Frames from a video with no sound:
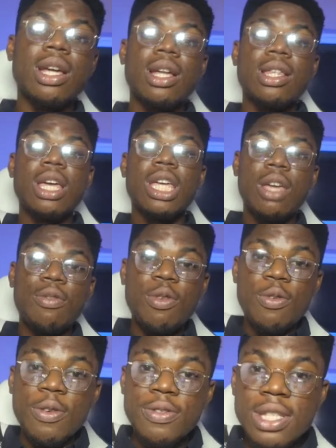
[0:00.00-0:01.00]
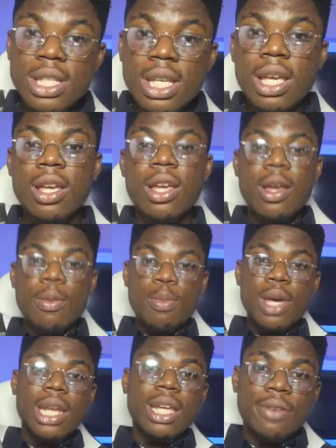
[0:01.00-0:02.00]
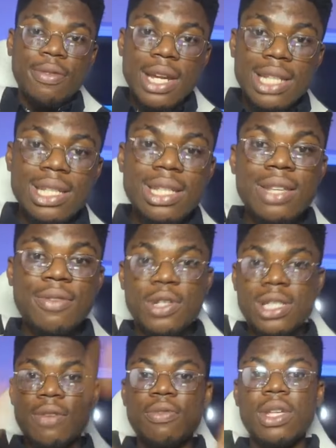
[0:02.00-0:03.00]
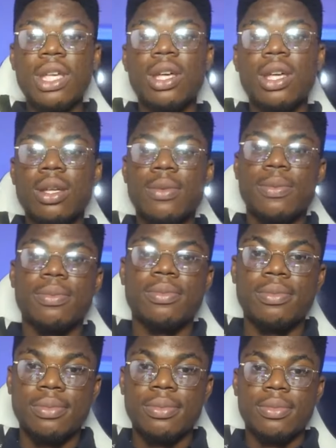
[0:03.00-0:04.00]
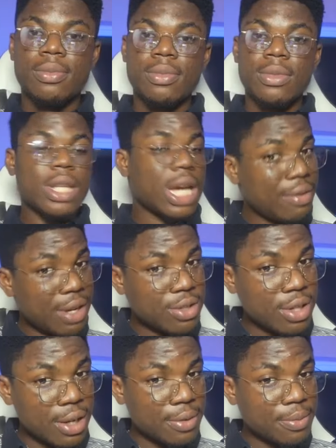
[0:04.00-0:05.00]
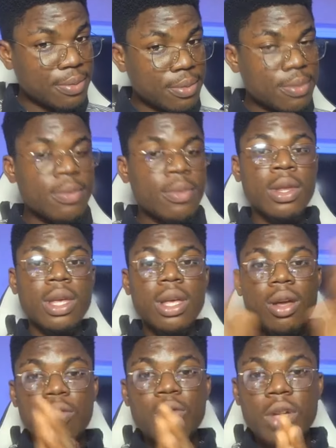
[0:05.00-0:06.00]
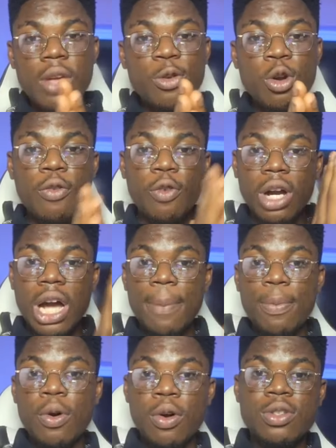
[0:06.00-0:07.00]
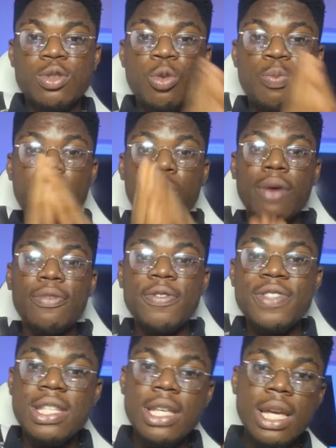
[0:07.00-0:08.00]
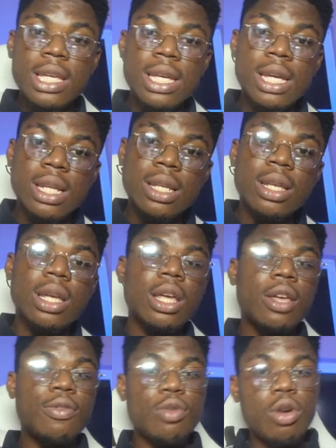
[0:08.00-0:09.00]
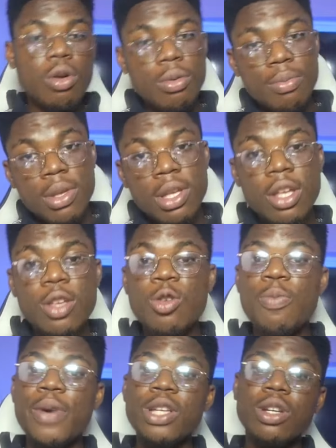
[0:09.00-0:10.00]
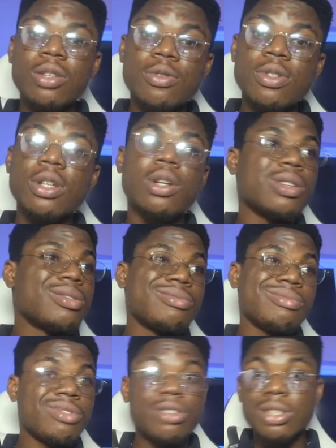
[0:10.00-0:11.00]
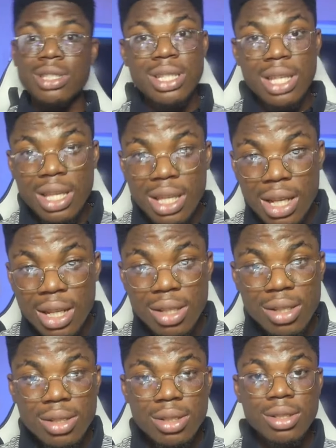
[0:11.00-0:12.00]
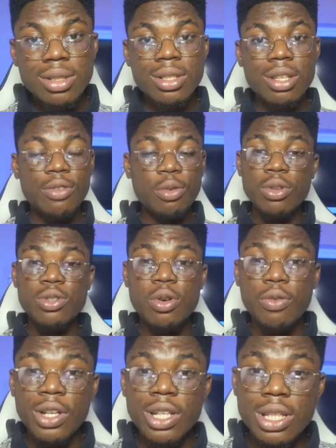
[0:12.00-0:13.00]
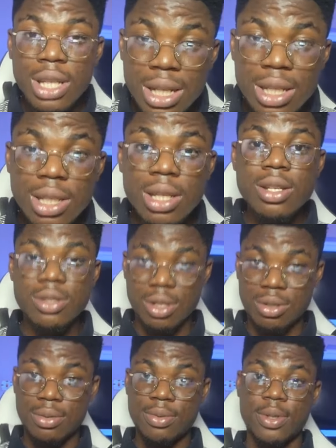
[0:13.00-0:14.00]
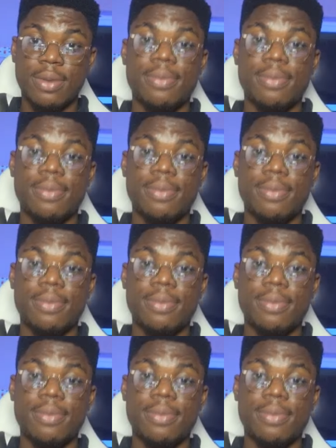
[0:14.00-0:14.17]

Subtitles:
they give you 15k. Me, I dey give you that same thing for 7k. I never try. If you go for CapCut, you pay 150k yearly. If you go with me, you pay just 40k yearly. If you want to go for the yearly subscription.